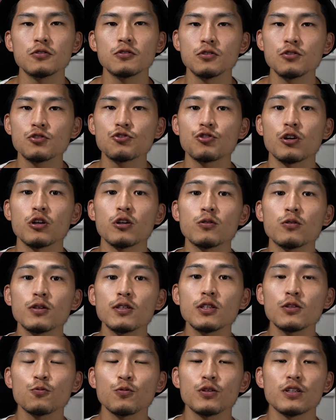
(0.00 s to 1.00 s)
struggle
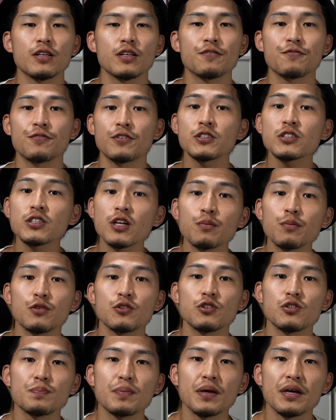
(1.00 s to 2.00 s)
with when they first come to
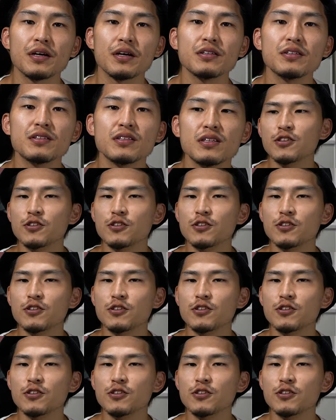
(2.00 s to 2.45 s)
Japan.